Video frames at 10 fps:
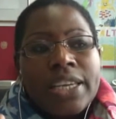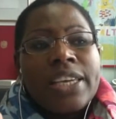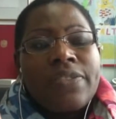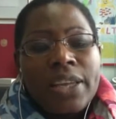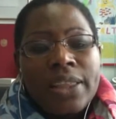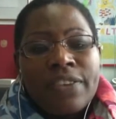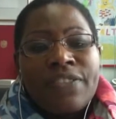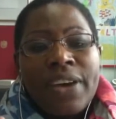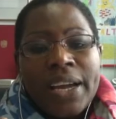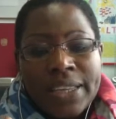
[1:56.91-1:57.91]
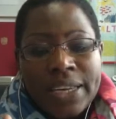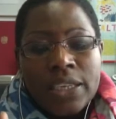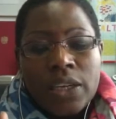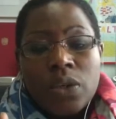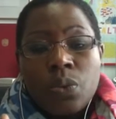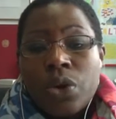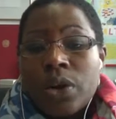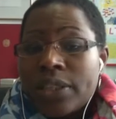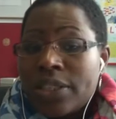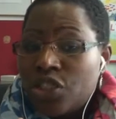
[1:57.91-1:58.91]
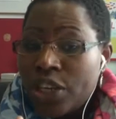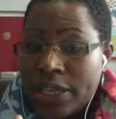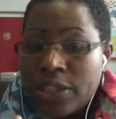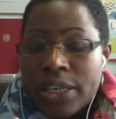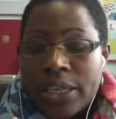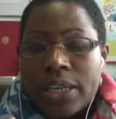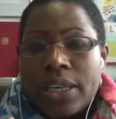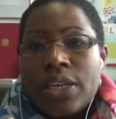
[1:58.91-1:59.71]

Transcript: given the fact that the world is changing.